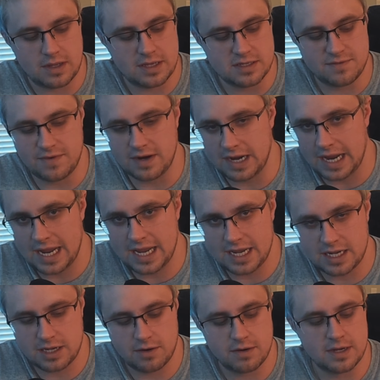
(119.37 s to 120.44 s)
It's very
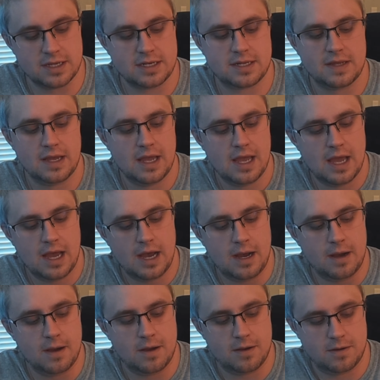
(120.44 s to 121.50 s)
accurate.
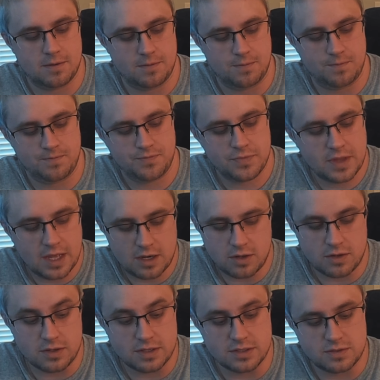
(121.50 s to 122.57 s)
That
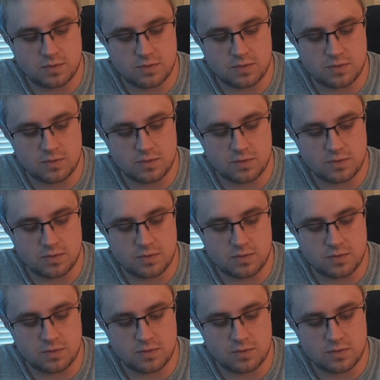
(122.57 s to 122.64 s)
all is